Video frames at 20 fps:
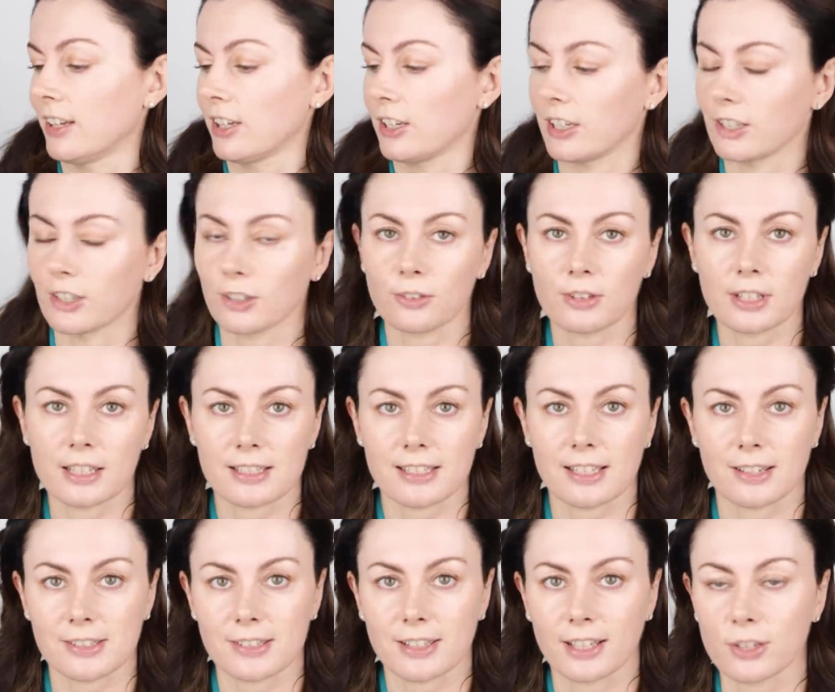you know, things
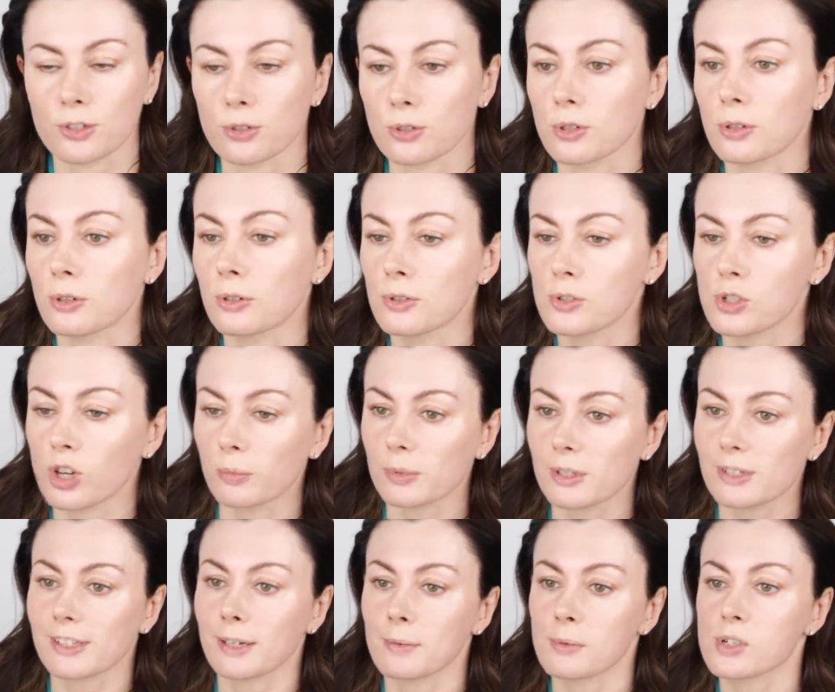outside your job
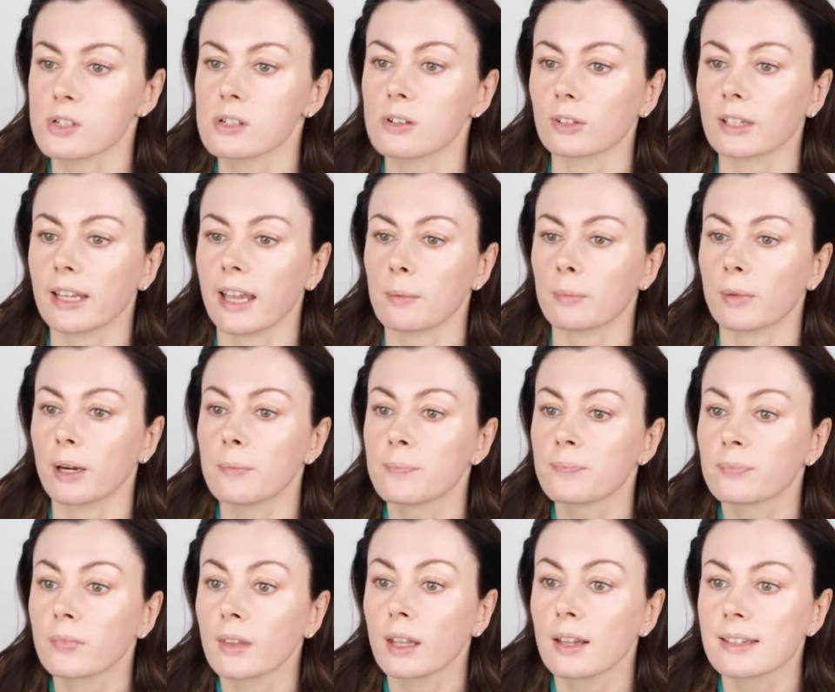description on
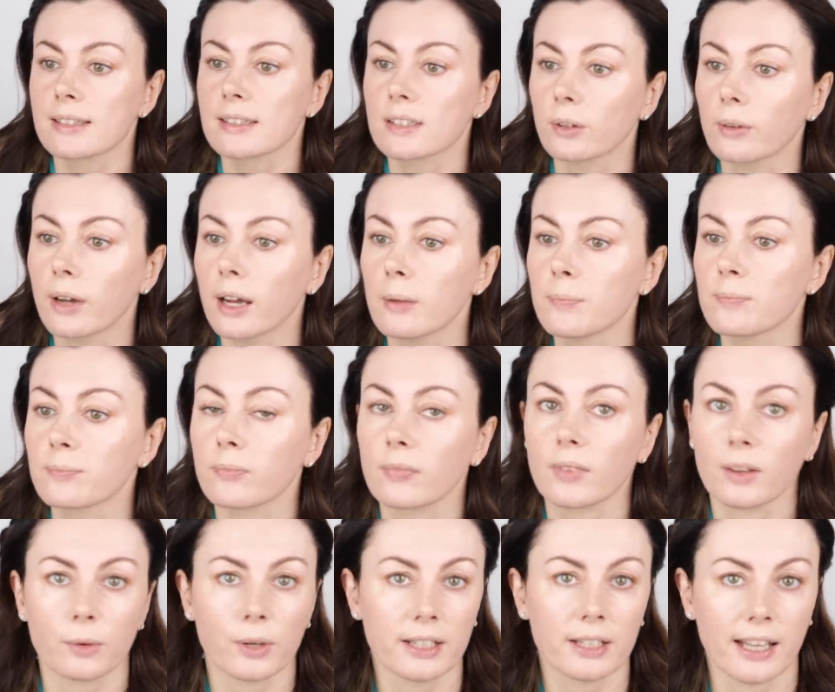camera. So
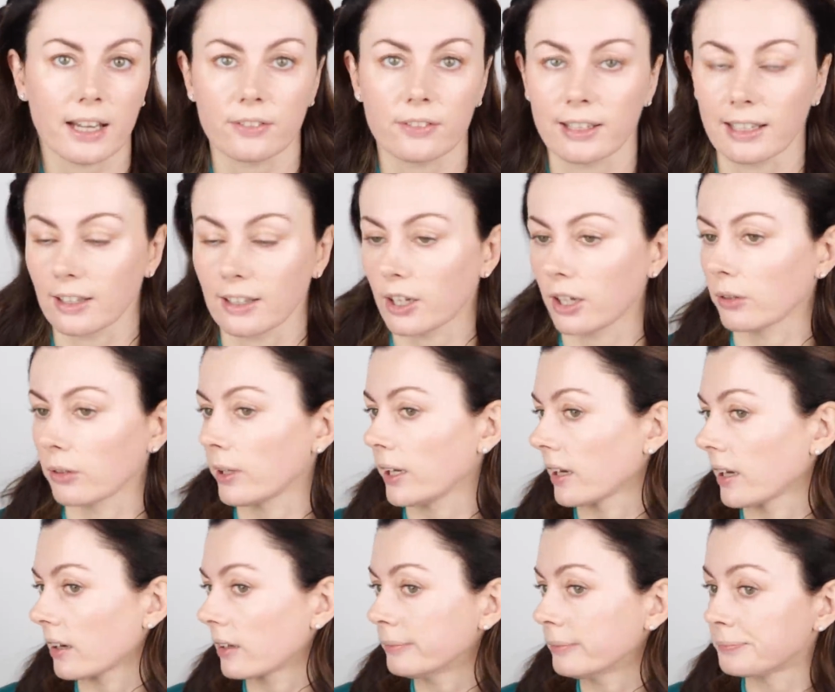we're gonna have a little go
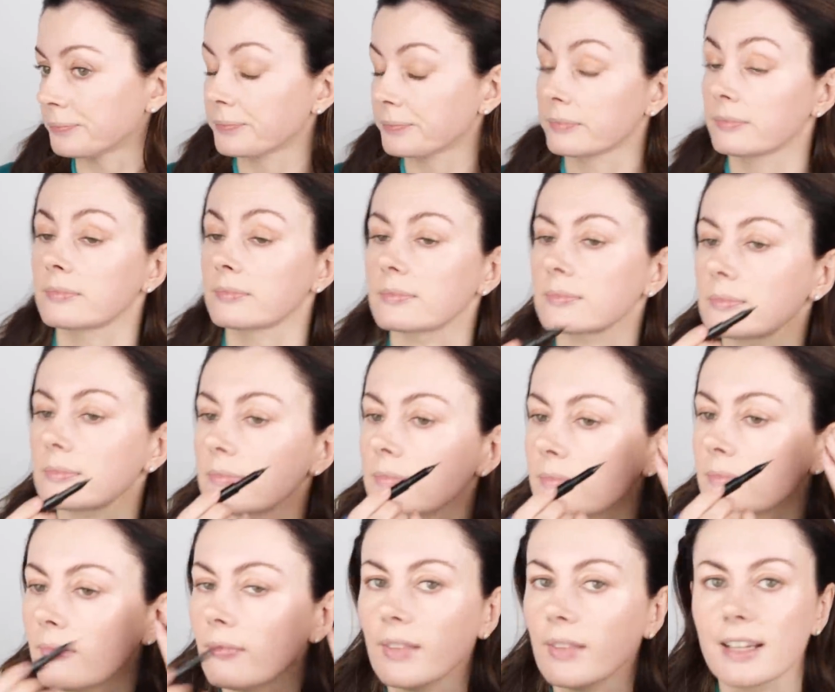here.
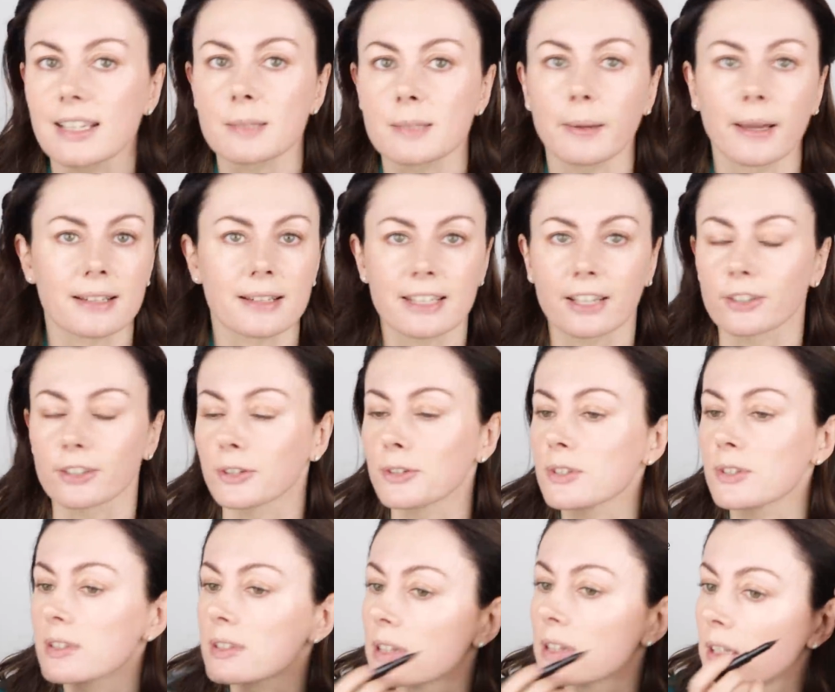Expect
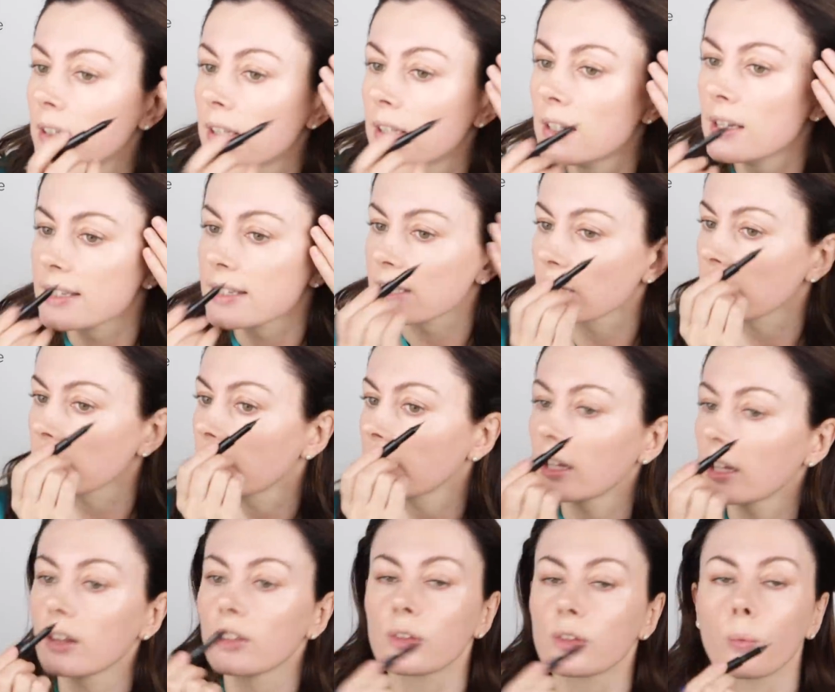errors. So
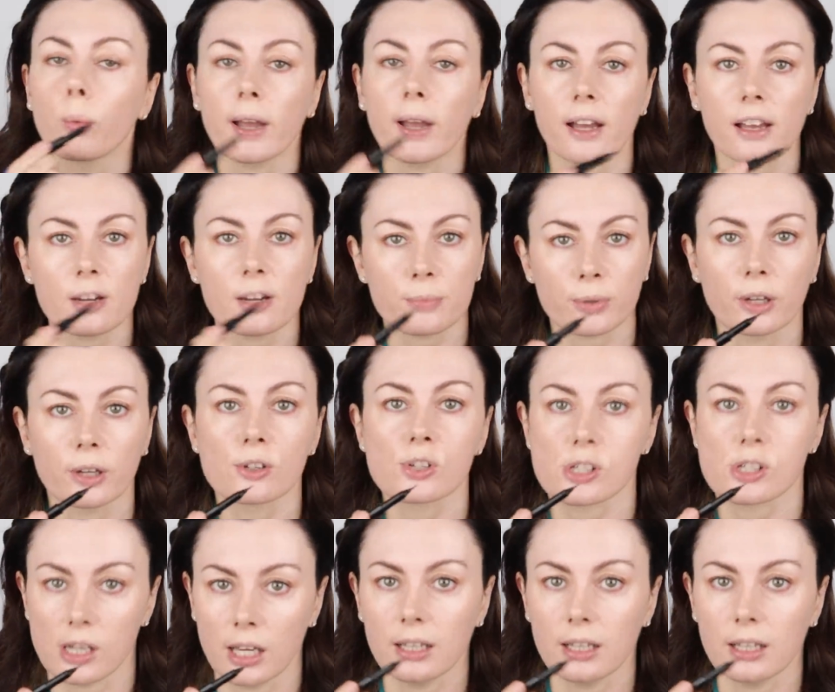the way I approach